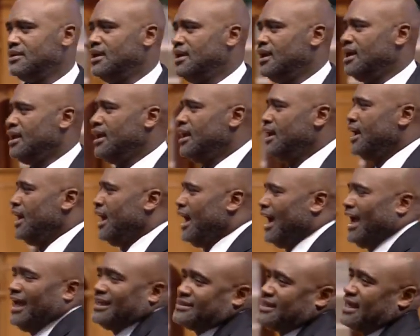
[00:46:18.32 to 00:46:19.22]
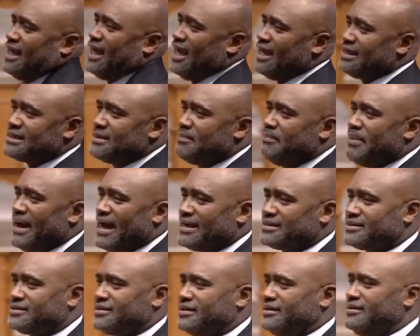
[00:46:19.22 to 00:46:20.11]
As, as a pastor,
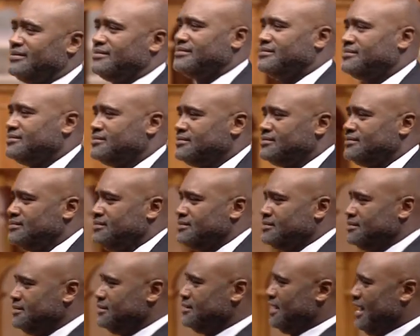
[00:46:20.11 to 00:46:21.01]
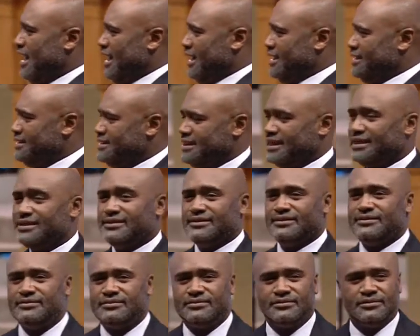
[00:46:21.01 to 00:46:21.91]
I can tell you
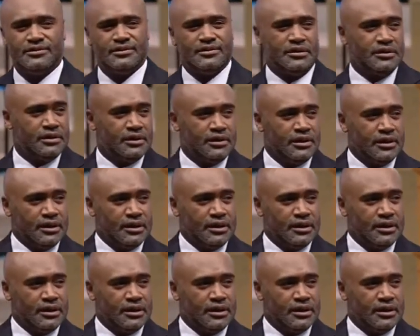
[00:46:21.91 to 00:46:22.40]
that